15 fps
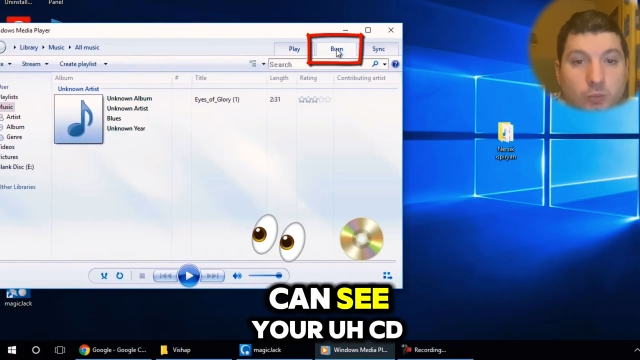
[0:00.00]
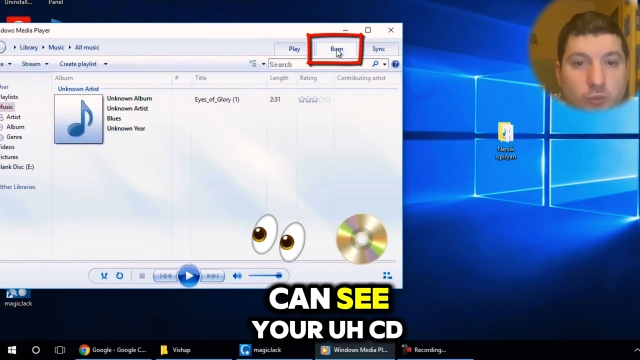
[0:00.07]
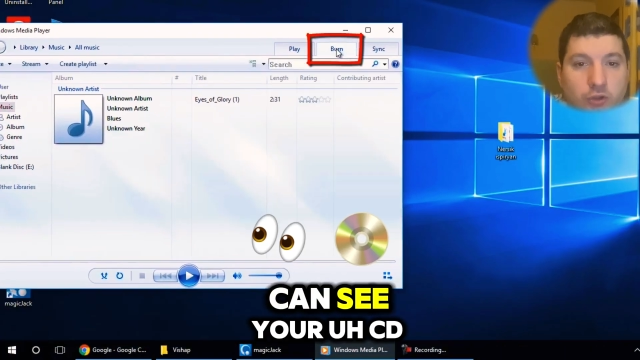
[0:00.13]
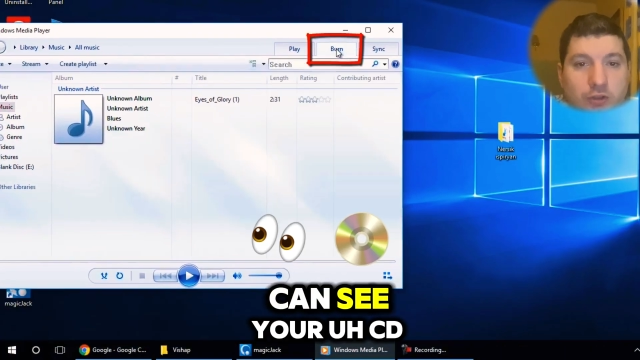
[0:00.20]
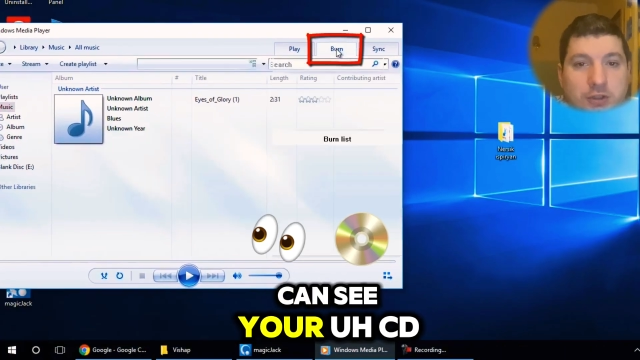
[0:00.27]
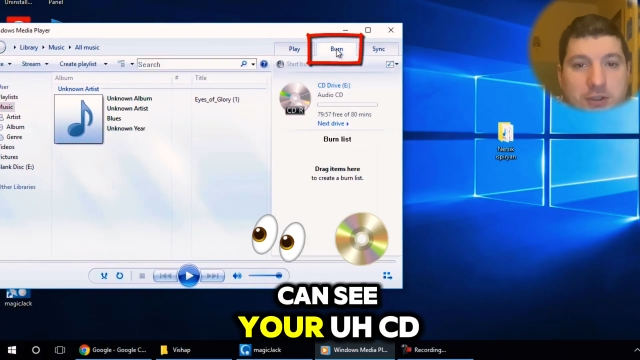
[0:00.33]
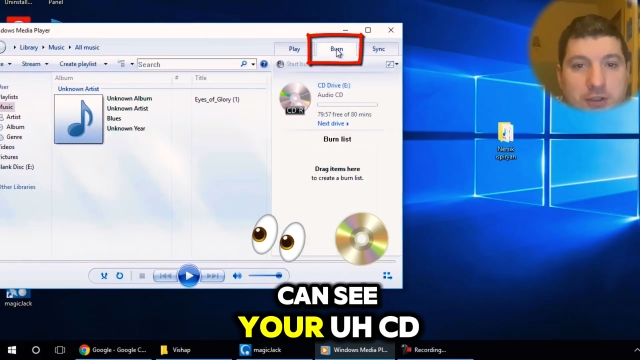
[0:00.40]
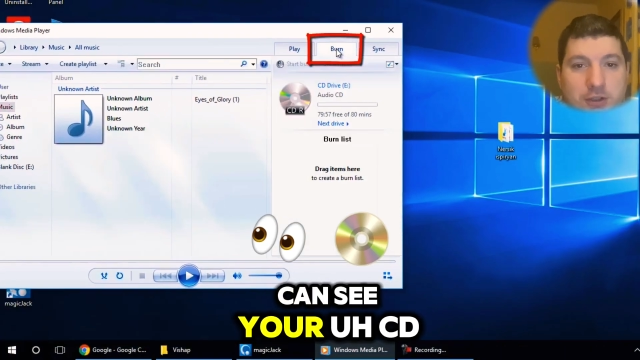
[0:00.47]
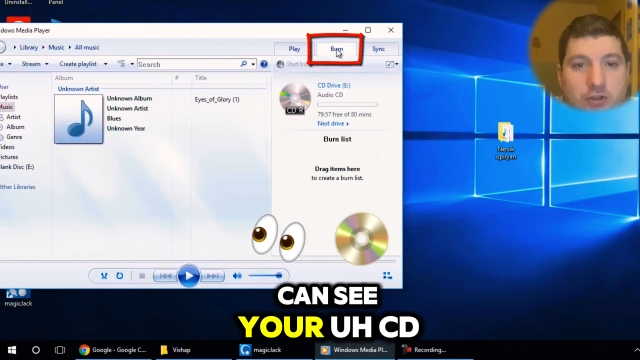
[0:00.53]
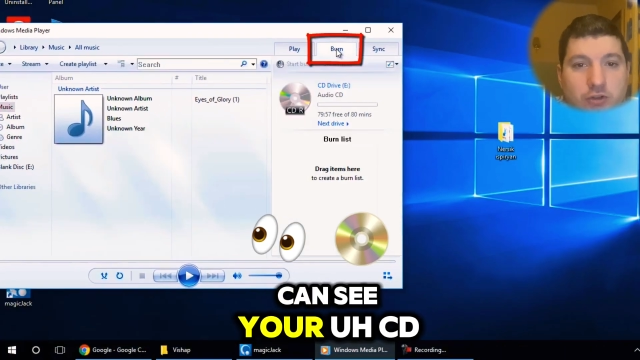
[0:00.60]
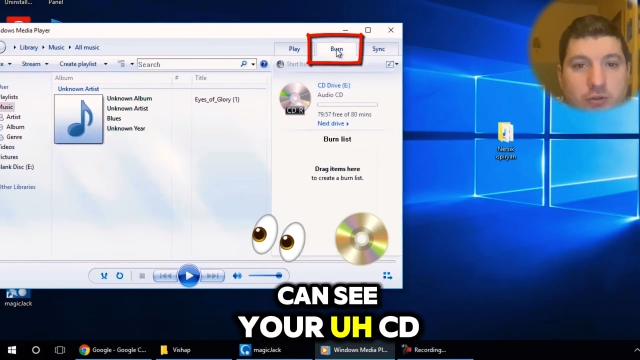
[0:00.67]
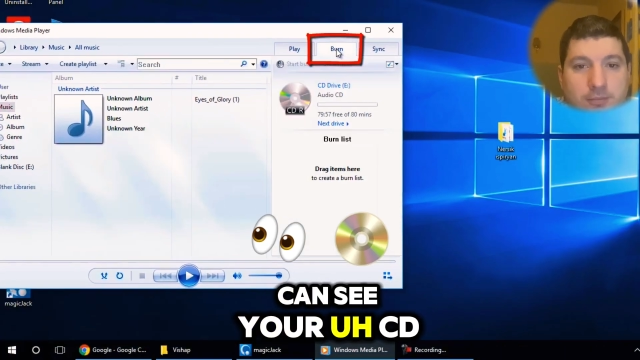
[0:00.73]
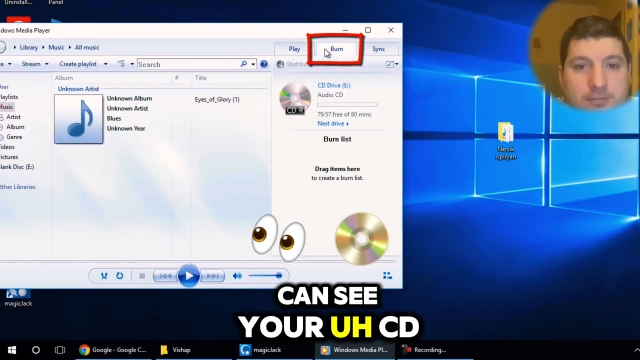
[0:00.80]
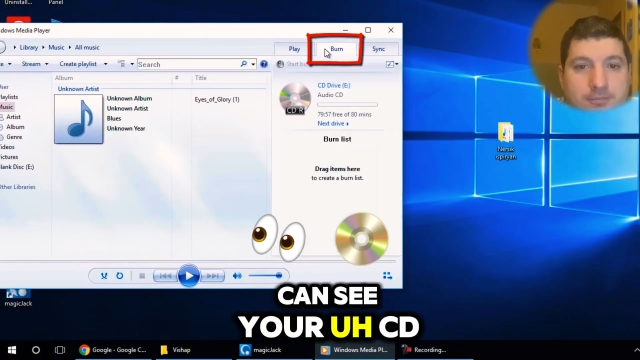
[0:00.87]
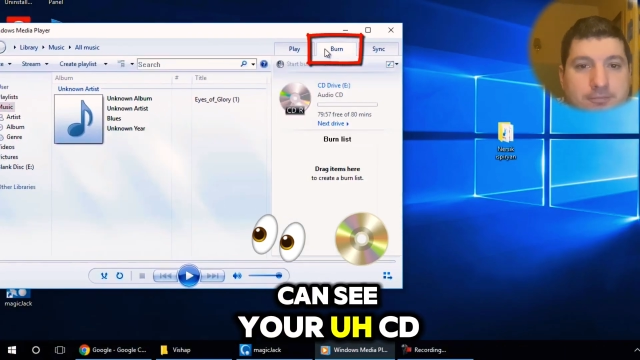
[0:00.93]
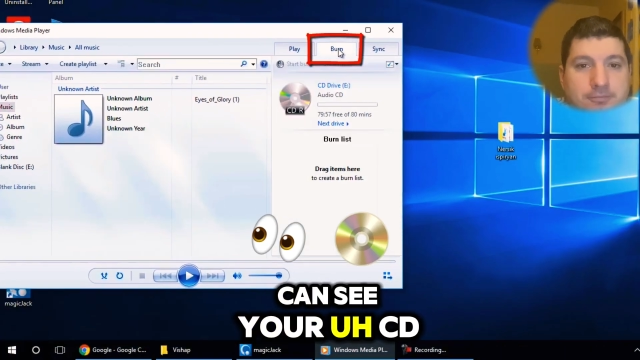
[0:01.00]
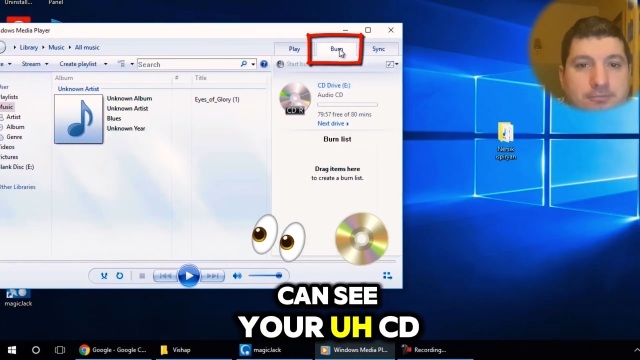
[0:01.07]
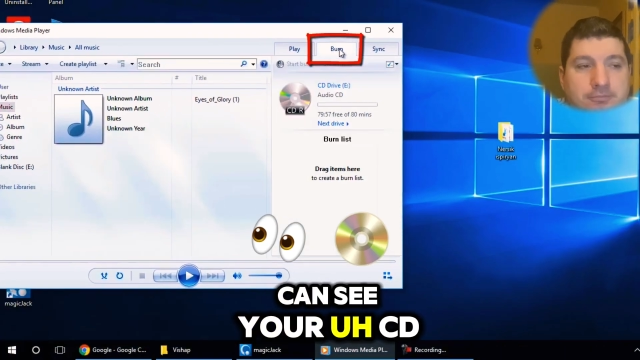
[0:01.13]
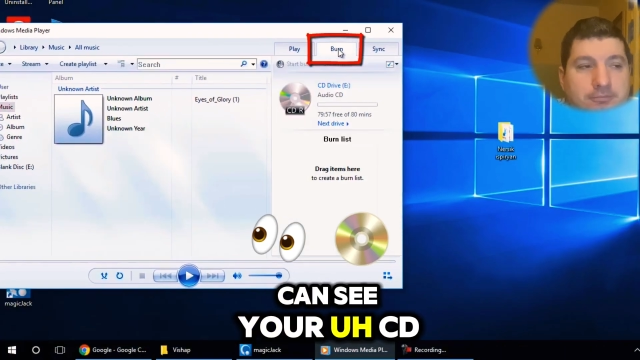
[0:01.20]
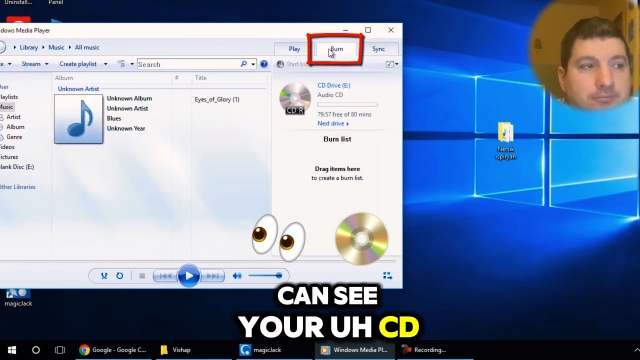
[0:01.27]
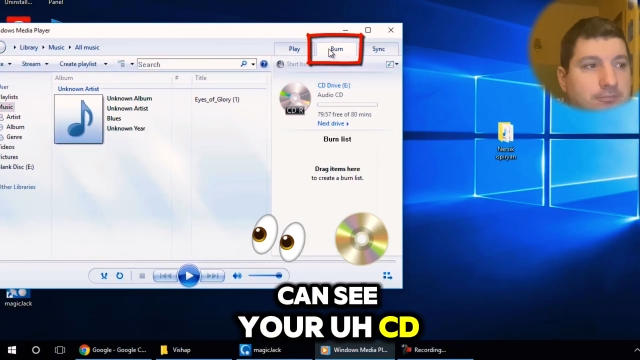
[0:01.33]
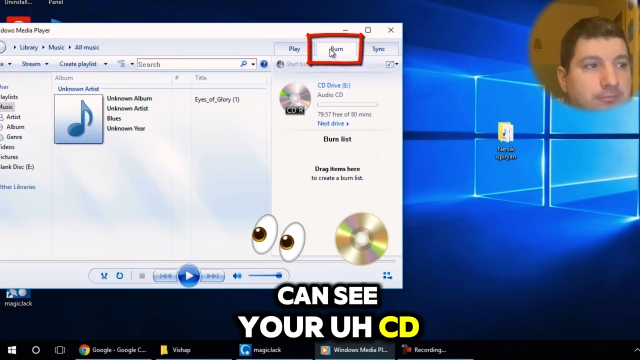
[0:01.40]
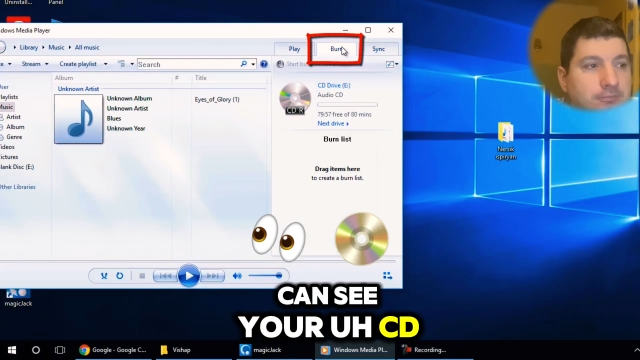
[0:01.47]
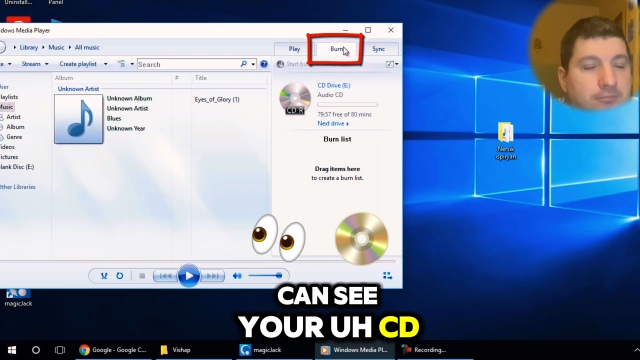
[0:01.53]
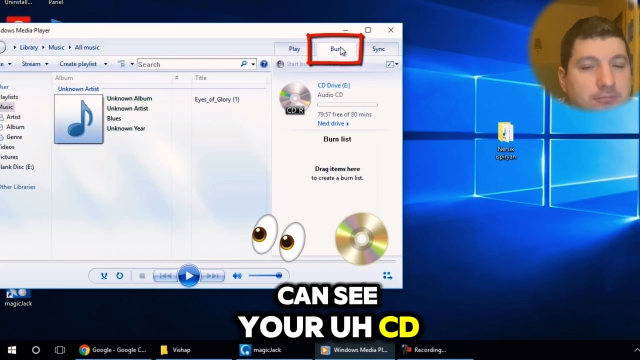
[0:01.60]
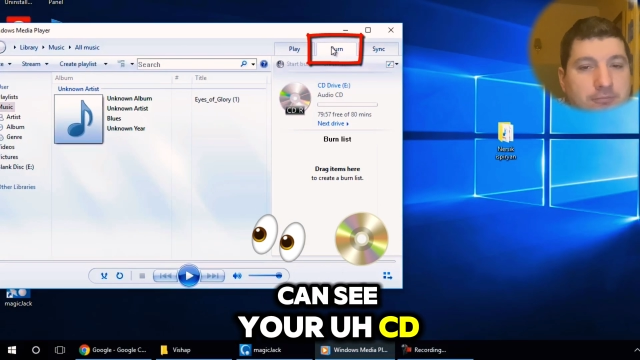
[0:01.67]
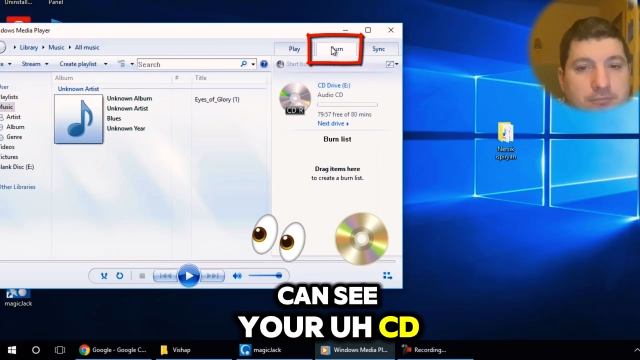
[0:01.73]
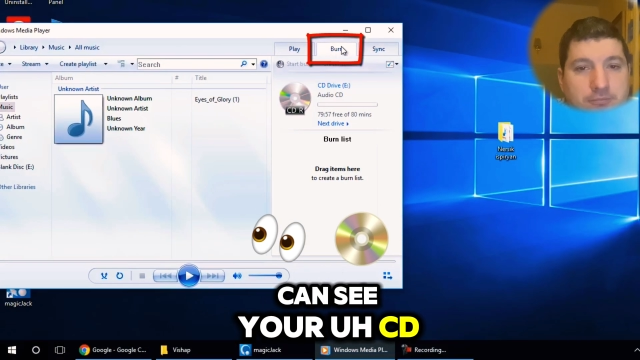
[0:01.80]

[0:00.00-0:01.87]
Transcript: your CD,